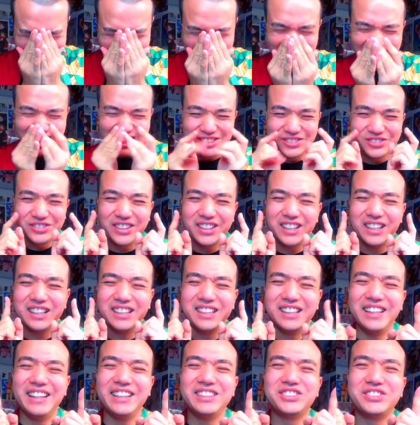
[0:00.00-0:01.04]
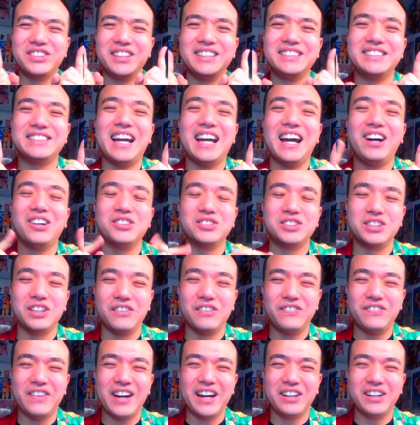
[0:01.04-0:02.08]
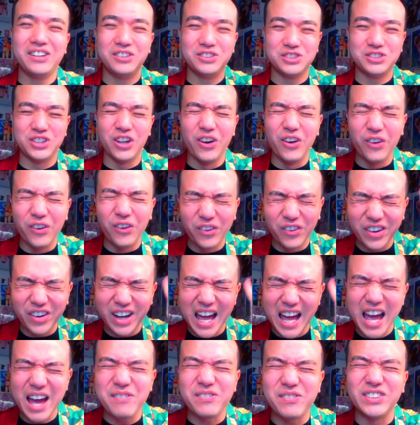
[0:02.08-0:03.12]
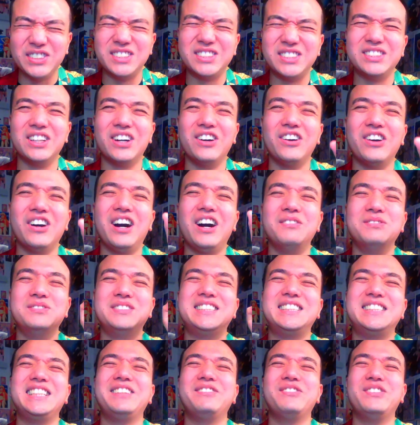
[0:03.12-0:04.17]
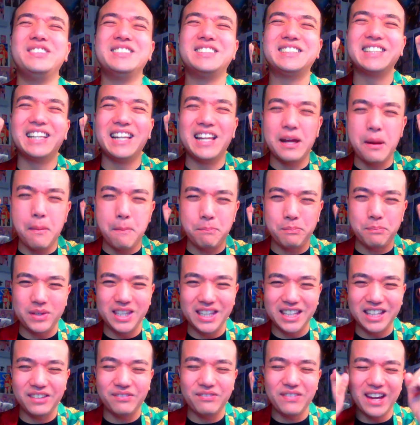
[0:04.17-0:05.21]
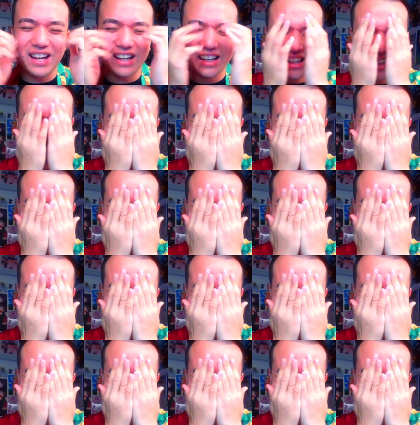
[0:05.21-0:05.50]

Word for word: guys, we are literally down to the final two episode of Demon Slayer Peak, man.